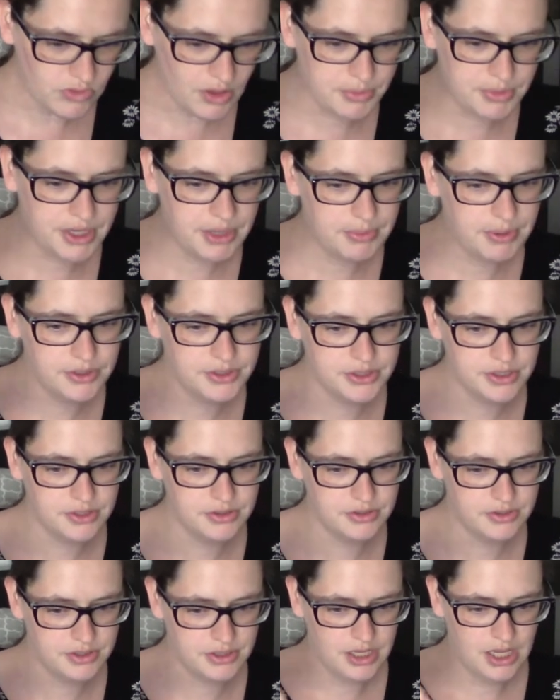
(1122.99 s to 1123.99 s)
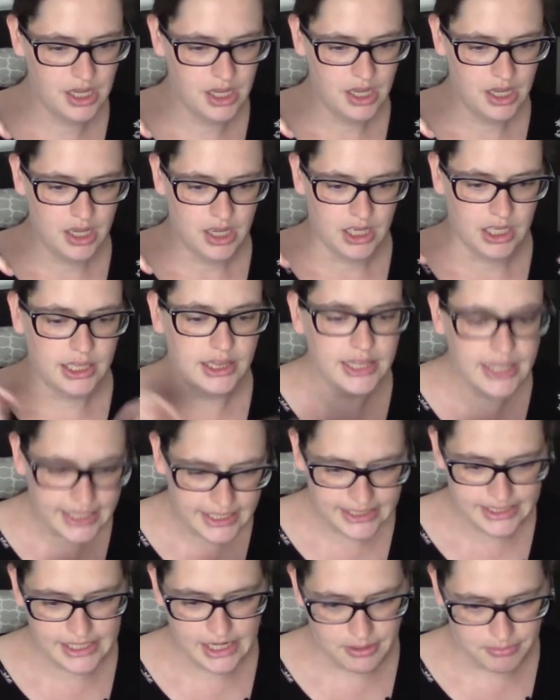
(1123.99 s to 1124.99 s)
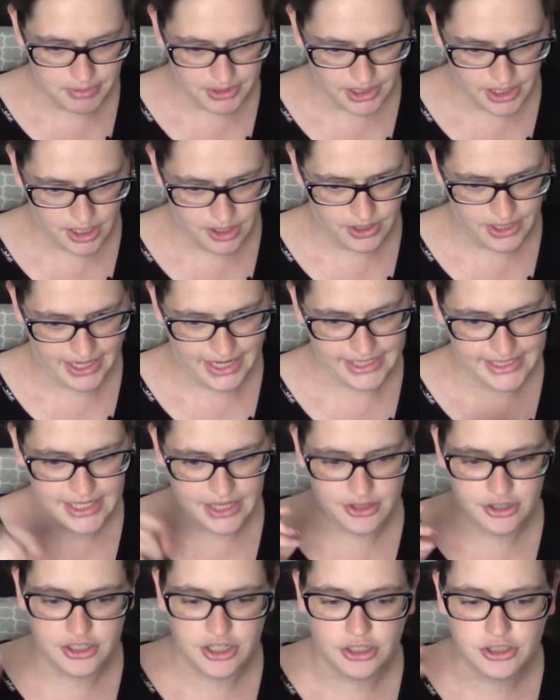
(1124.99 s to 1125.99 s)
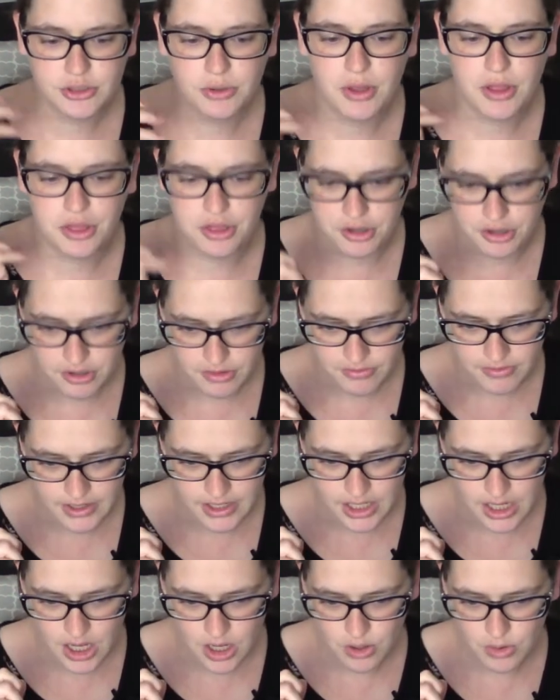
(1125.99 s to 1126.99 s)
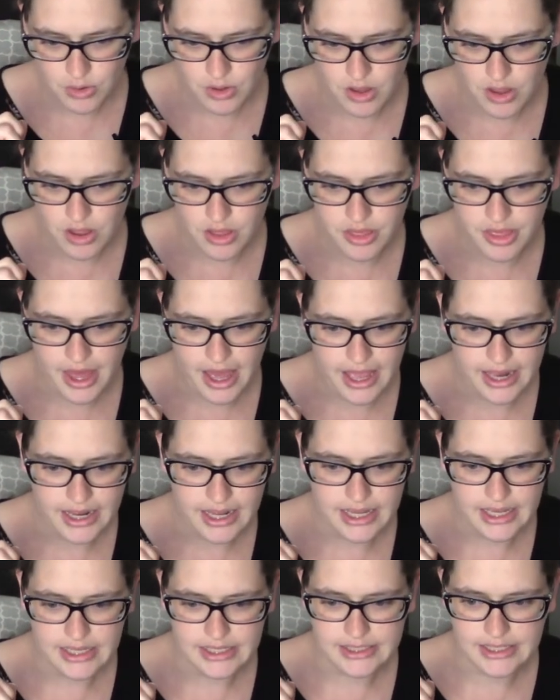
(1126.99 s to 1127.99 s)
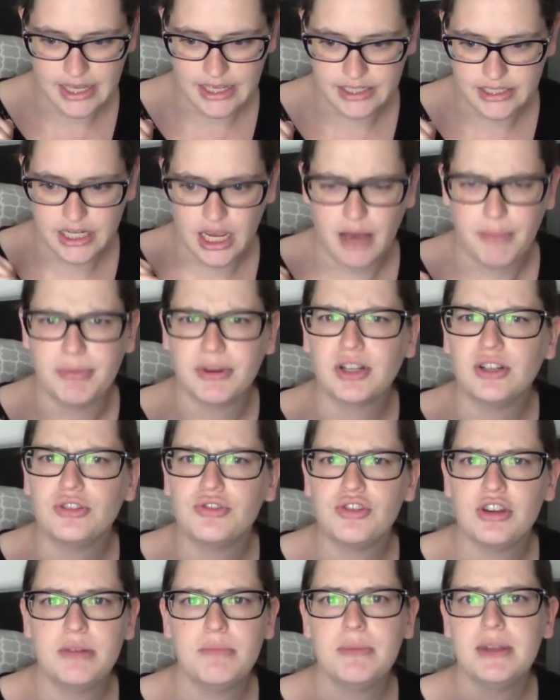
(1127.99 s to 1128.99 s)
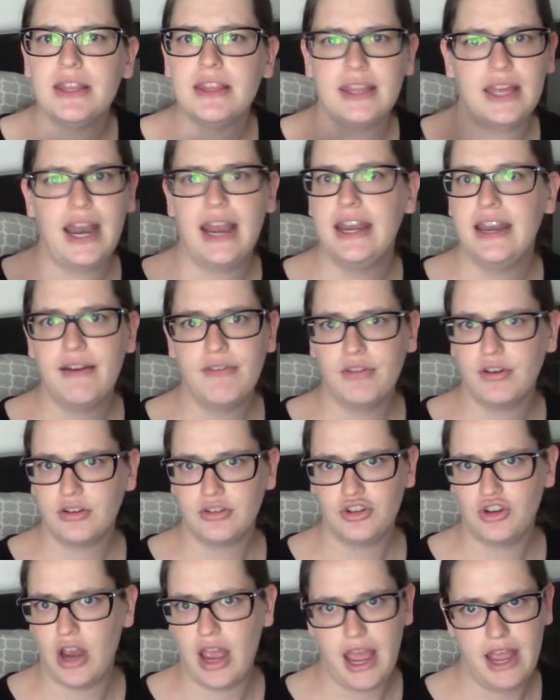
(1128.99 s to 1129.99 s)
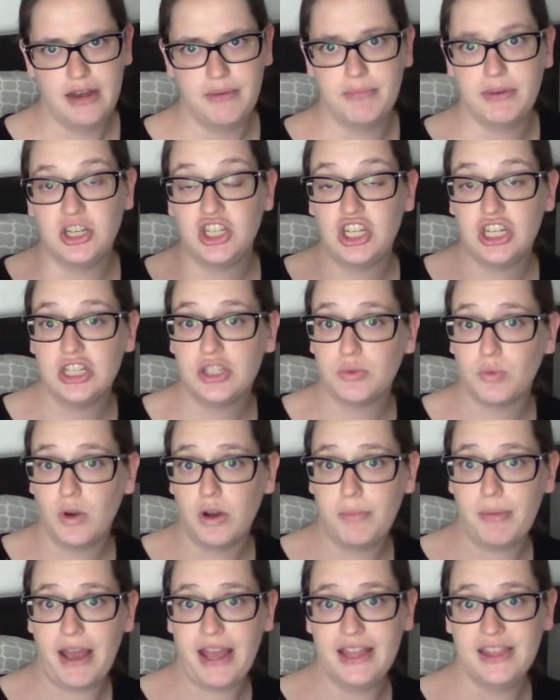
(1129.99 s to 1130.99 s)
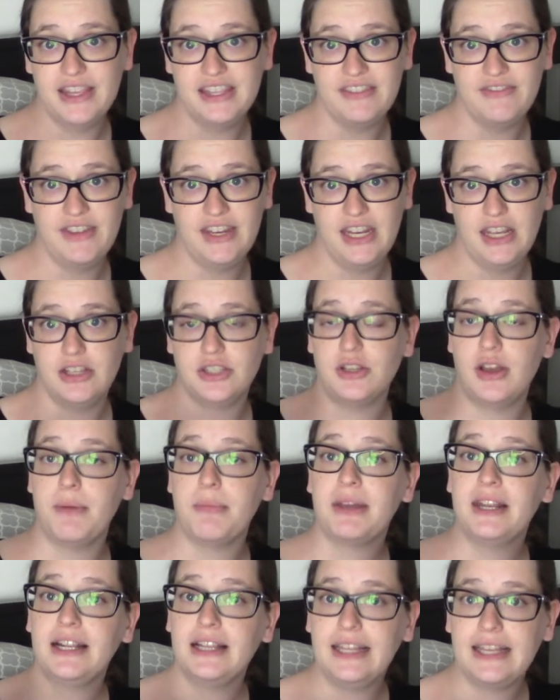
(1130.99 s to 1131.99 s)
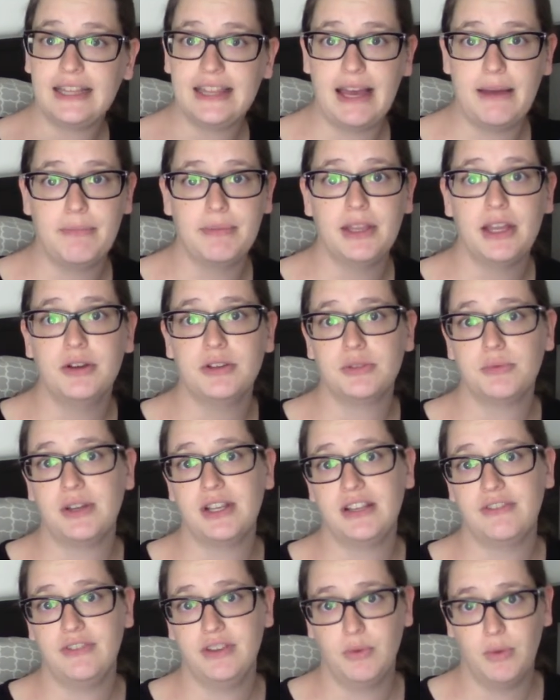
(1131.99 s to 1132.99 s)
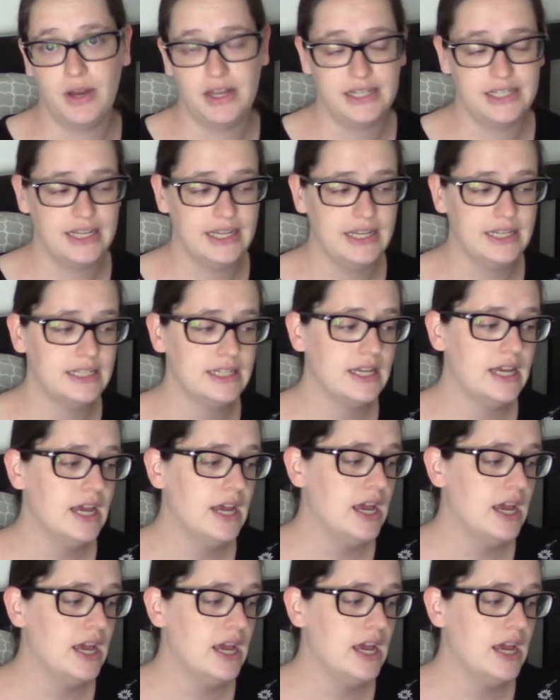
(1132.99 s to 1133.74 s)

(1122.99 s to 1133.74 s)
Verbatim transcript: I'm going to post those links down below. Like I said, there's also a third video that is a topical treatment that I never tried, but she swore by in this video. So I'm going to link that below as well if you want it.